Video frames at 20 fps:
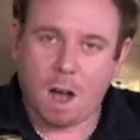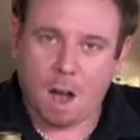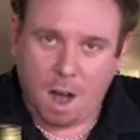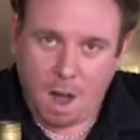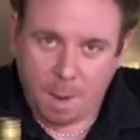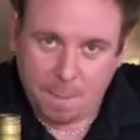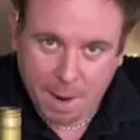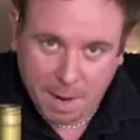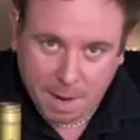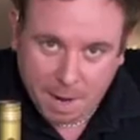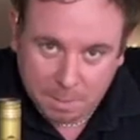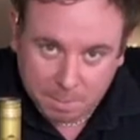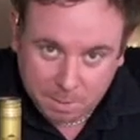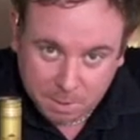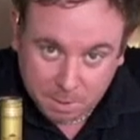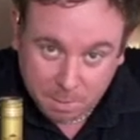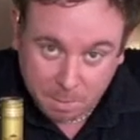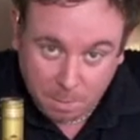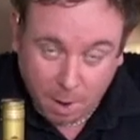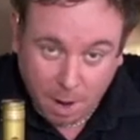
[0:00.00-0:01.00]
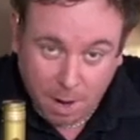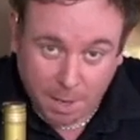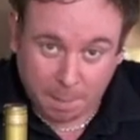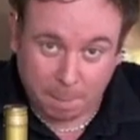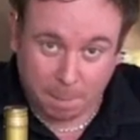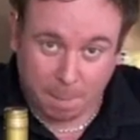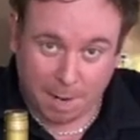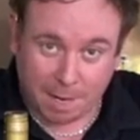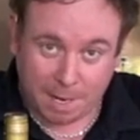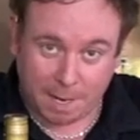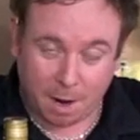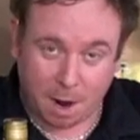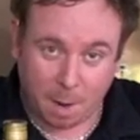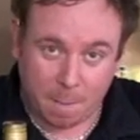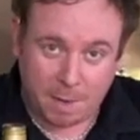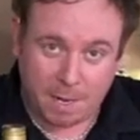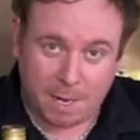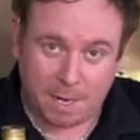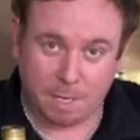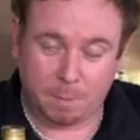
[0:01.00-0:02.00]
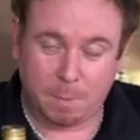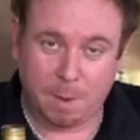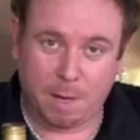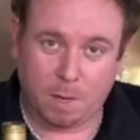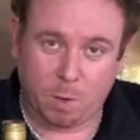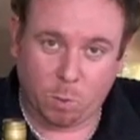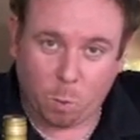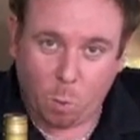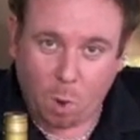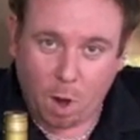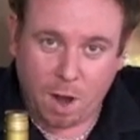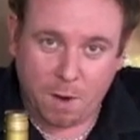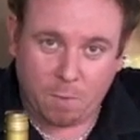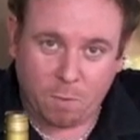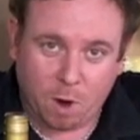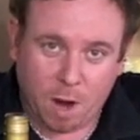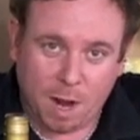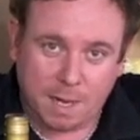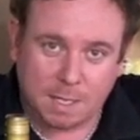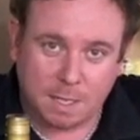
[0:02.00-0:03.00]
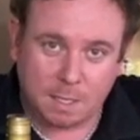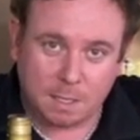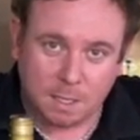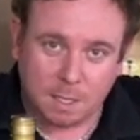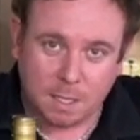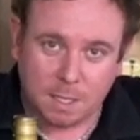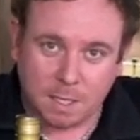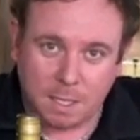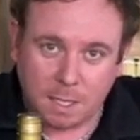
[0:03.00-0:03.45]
Hi, my name's Mike Bennie. I'm an independent wine writer,